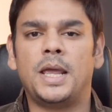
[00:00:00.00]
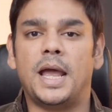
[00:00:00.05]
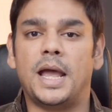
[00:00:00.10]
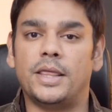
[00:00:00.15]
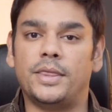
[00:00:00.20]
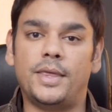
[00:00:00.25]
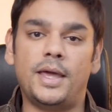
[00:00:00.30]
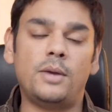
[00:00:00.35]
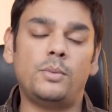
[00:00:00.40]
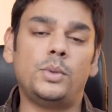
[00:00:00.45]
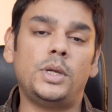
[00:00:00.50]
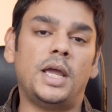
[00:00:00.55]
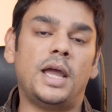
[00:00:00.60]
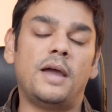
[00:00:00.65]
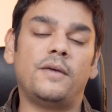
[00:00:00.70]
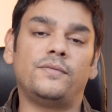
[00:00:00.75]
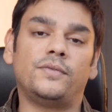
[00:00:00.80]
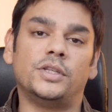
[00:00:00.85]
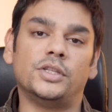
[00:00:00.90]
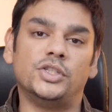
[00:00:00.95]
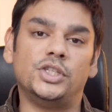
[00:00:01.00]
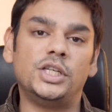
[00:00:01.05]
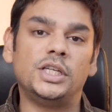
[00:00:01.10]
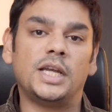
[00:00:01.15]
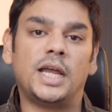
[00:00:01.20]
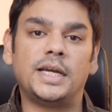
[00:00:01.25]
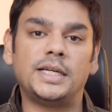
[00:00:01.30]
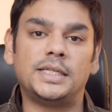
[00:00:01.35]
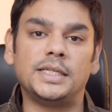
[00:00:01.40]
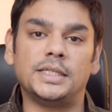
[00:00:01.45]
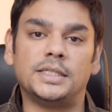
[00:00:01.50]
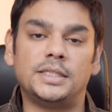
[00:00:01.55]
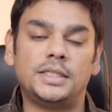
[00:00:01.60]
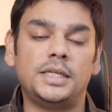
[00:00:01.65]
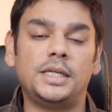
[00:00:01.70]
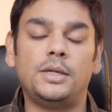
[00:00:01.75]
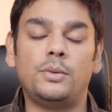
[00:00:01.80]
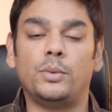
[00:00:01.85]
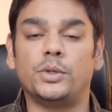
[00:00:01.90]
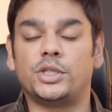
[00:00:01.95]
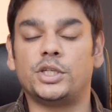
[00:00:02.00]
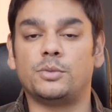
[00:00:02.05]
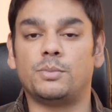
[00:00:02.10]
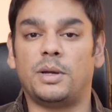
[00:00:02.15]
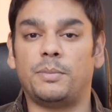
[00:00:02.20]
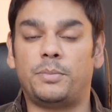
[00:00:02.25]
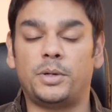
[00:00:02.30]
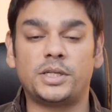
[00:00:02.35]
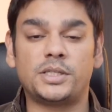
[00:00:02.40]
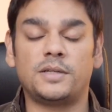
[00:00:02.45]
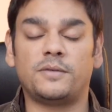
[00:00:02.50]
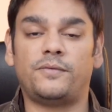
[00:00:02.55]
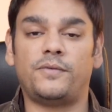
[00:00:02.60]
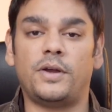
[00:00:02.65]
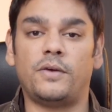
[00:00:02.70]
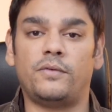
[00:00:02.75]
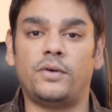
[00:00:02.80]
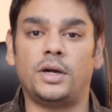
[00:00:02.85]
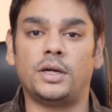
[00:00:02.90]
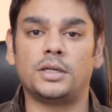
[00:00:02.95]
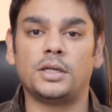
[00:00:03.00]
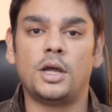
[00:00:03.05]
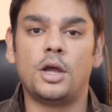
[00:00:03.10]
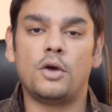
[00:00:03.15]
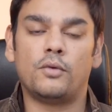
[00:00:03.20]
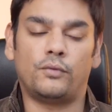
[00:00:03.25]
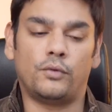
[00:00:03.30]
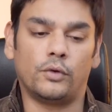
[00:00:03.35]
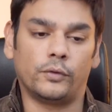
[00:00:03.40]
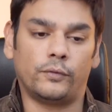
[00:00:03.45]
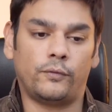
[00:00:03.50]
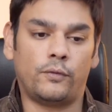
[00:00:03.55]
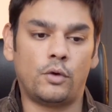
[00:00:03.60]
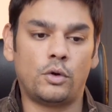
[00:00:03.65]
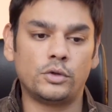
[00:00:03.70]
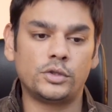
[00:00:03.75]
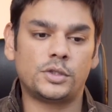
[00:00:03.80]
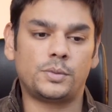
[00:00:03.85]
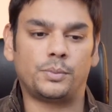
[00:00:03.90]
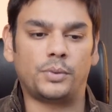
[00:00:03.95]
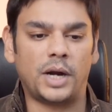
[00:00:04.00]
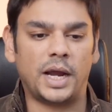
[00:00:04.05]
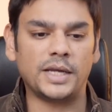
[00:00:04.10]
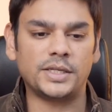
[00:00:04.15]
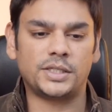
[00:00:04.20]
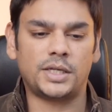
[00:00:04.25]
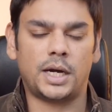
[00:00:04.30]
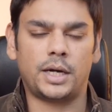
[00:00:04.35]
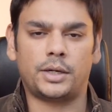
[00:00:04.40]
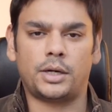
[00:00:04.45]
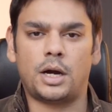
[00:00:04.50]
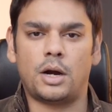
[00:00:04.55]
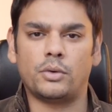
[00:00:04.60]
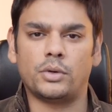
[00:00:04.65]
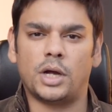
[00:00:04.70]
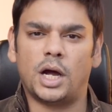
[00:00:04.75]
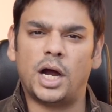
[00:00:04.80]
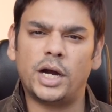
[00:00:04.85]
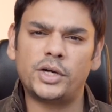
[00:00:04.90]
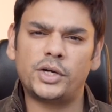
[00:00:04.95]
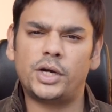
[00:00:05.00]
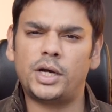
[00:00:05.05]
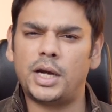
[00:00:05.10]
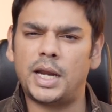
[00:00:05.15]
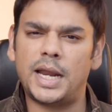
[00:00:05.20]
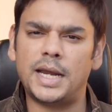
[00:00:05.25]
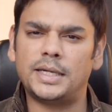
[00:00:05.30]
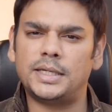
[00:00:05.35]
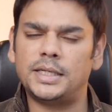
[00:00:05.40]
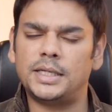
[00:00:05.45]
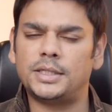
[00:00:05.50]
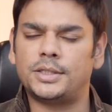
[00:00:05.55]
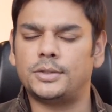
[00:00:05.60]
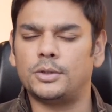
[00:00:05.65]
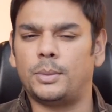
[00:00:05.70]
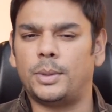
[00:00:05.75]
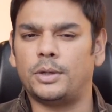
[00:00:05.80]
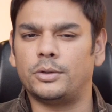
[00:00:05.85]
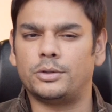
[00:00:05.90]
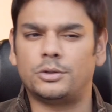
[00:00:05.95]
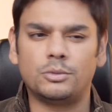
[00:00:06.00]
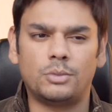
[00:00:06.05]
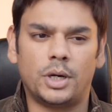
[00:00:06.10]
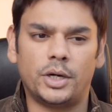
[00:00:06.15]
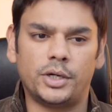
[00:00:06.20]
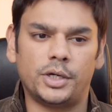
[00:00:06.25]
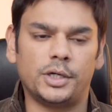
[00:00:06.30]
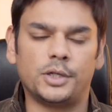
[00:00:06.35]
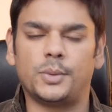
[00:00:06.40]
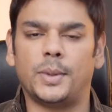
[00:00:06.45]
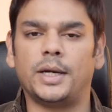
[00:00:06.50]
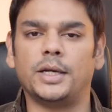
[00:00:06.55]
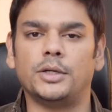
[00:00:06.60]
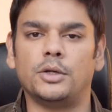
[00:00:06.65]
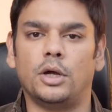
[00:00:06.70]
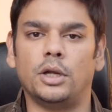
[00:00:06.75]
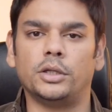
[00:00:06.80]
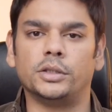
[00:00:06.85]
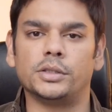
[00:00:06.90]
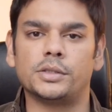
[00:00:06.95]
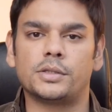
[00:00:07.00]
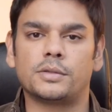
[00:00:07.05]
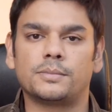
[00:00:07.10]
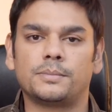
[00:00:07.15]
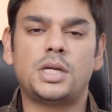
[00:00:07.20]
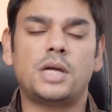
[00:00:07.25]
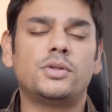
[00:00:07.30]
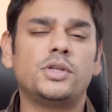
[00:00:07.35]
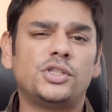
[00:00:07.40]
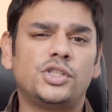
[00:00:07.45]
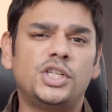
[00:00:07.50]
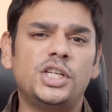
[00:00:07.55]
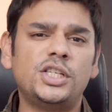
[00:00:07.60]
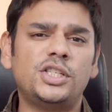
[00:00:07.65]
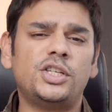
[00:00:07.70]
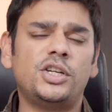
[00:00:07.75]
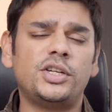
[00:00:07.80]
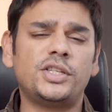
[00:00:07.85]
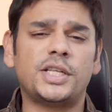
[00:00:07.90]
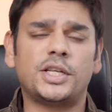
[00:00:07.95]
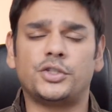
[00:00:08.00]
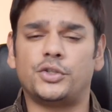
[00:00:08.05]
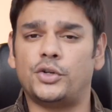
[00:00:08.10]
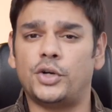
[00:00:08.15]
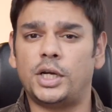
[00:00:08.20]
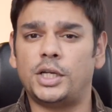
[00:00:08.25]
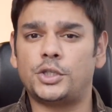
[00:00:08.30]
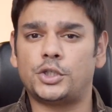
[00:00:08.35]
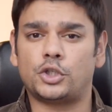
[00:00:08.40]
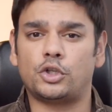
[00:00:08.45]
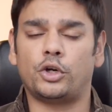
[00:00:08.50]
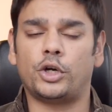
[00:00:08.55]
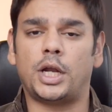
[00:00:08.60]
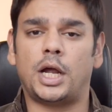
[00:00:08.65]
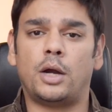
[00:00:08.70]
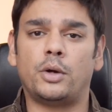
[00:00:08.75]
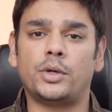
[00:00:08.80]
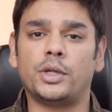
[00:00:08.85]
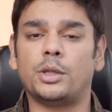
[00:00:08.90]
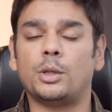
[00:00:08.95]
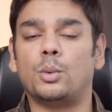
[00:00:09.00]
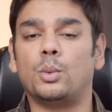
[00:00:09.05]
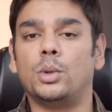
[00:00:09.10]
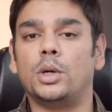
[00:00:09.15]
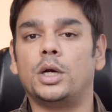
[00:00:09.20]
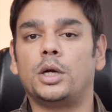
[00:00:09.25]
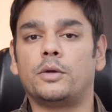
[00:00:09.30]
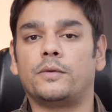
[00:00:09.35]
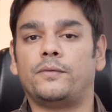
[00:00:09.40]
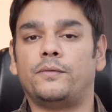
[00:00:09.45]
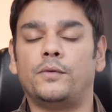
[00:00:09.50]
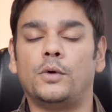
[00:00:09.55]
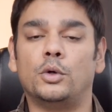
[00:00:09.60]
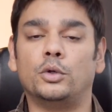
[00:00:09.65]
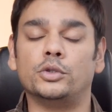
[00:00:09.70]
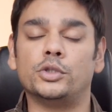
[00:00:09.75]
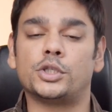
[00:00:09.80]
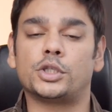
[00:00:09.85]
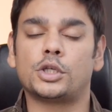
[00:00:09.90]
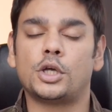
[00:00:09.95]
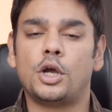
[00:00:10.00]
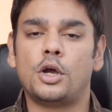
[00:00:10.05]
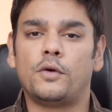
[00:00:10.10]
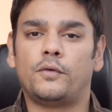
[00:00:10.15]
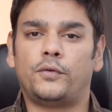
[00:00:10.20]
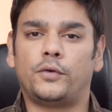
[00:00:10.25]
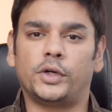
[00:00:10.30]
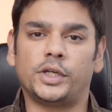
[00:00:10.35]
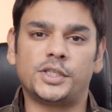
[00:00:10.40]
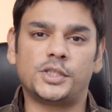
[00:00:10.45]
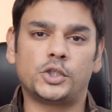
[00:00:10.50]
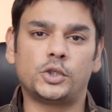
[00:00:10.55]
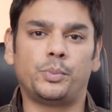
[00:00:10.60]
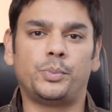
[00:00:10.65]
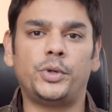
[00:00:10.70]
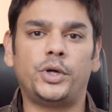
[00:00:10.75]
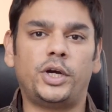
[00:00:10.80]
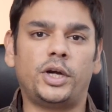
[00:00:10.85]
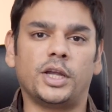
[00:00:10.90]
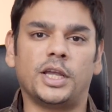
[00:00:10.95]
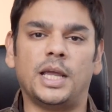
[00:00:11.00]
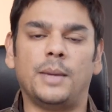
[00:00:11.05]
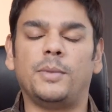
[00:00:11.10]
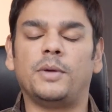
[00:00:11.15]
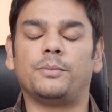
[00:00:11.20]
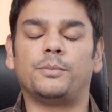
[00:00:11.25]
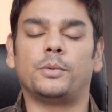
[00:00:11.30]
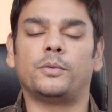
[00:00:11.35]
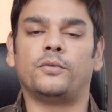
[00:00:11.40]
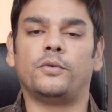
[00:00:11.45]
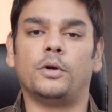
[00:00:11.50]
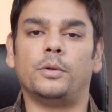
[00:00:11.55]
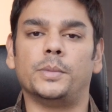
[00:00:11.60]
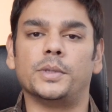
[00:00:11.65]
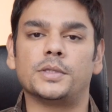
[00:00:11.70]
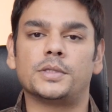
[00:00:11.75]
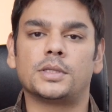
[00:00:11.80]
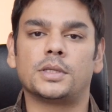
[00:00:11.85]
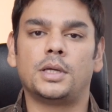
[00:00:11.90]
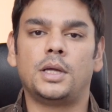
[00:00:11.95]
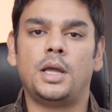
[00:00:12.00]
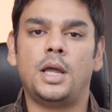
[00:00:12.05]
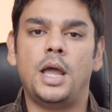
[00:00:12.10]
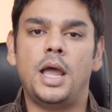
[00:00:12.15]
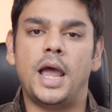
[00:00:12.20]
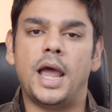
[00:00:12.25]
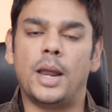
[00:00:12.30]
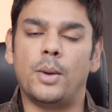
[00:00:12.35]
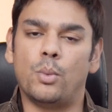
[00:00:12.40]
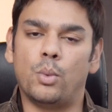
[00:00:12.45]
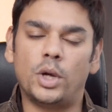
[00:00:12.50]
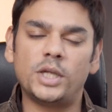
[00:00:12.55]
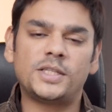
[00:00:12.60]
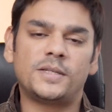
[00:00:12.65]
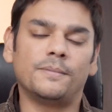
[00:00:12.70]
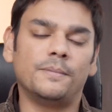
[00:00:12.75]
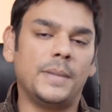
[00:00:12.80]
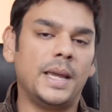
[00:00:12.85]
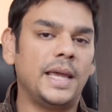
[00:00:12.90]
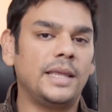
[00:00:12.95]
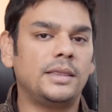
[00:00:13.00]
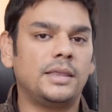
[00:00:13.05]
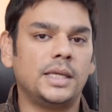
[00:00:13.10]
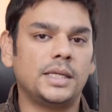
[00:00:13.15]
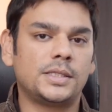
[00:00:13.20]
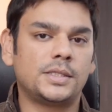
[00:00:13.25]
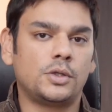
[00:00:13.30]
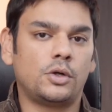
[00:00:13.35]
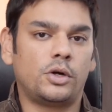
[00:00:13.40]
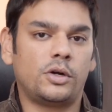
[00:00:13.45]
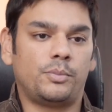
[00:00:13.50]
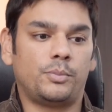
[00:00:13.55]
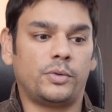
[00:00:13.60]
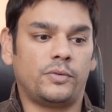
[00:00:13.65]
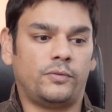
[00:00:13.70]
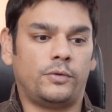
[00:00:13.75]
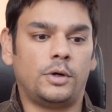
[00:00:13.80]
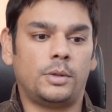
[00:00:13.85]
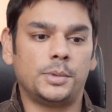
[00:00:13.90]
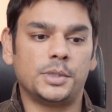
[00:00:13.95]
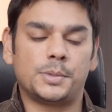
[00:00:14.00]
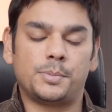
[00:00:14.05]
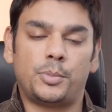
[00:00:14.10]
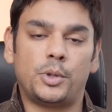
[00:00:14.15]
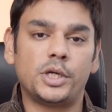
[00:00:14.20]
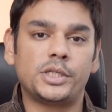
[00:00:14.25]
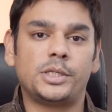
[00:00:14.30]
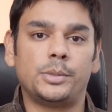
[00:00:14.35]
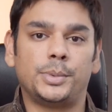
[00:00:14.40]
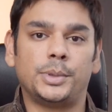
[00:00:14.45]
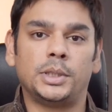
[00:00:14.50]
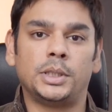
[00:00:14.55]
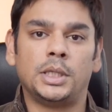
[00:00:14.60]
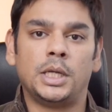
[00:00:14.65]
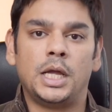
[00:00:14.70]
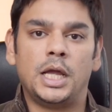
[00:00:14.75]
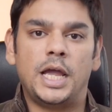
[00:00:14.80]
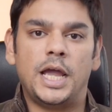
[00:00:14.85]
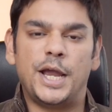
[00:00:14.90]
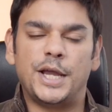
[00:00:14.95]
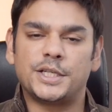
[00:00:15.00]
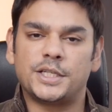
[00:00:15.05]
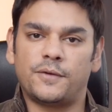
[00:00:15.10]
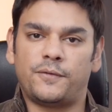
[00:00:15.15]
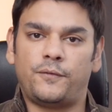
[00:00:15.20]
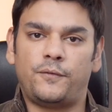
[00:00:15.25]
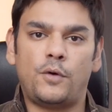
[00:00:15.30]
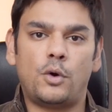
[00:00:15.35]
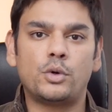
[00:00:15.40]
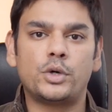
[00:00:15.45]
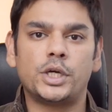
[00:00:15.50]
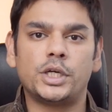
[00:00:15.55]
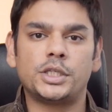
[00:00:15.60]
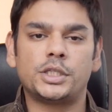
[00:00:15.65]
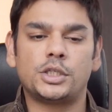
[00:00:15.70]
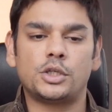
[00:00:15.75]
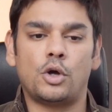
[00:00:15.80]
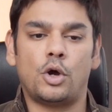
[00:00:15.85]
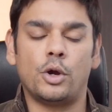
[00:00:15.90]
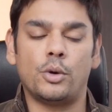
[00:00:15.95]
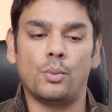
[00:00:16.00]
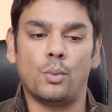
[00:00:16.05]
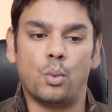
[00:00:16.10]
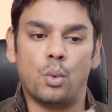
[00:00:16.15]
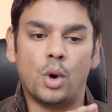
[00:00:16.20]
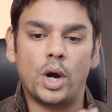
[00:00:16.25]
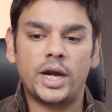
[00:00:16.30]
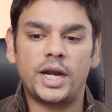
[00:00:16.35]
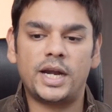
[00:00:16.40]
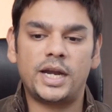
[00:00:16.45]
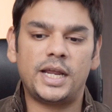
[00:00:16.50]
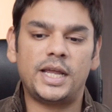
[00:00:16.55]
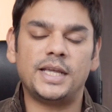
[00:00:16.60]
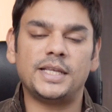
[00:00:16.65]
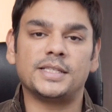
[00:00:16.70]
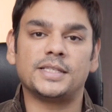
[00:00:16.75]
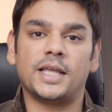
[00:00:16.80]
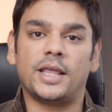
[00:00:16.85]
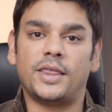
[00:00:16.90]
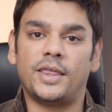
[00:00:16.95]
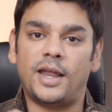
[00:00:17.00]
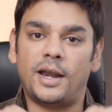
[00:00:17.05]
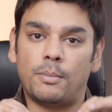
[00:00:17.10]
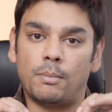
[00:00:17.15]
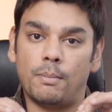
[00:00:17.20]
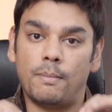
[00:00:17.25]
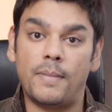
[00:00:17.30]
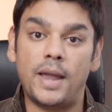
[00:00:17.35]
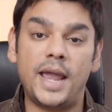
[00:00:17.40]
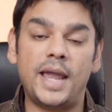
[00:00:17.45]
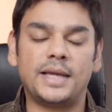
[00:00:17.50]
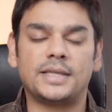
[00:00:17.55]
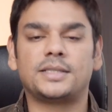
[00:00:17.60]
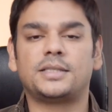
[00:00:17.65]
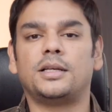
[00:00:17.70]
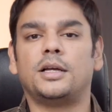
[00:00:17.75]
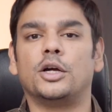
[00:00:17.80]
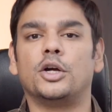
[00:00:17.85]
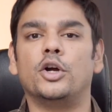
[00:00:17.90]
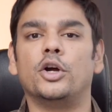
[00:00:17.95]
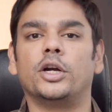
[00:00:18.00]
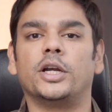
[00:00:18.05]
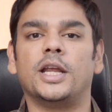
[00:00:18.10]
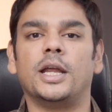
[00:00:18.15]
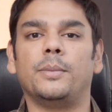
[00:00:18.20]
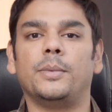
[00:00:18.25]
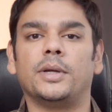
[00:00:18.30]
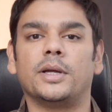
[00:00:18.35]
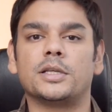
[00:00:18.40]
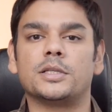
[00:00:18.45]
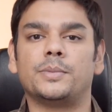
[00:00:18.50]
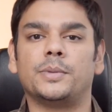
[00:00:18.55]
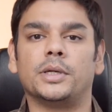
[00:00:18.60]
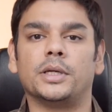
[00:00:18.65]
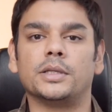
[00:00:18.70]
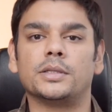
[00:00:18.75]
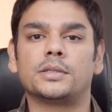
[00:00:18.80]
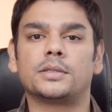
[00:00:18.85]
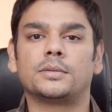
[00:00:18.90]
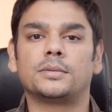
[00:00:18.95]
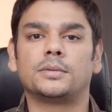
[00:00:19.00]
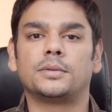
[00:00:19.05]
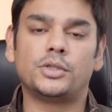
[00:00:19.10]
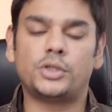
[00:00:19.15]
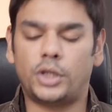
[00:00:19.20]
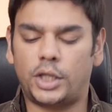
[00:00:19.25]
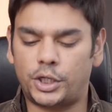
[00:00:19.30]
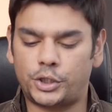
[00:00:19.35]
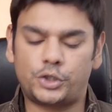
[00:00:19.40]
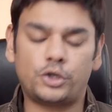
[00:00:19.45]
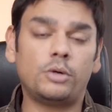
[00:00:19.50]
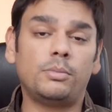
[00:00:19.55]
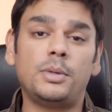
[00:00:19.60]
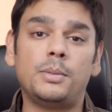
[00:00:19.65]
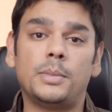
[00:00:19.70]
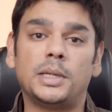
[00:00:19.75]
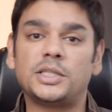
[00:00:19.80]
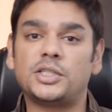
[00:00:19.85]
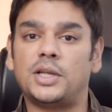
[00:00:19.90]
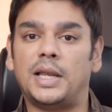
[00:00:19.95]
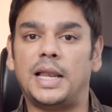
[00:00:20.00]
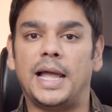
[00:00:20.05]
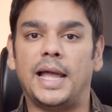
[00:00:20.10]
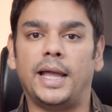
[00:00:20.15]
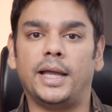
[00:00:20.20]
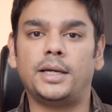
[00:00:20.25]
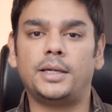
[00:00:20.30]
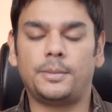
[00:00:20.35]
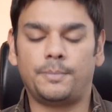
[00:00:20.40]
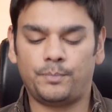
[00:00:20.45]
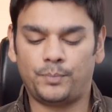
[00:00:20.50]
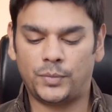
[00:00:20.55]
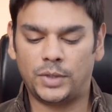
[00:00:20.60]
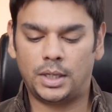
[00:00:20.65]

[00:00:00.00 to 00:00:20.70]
And then we have the G ninety T, which is my personal favorite, for phones priced at around one hundred eighty to about two hundred twenty dollars. Now this G series has really stood out in the world of phones for its superior gaming performance. And what's made this sort of performance possible is a focus on what it is that makes a good gaming experience. So there shouldn't be much lag.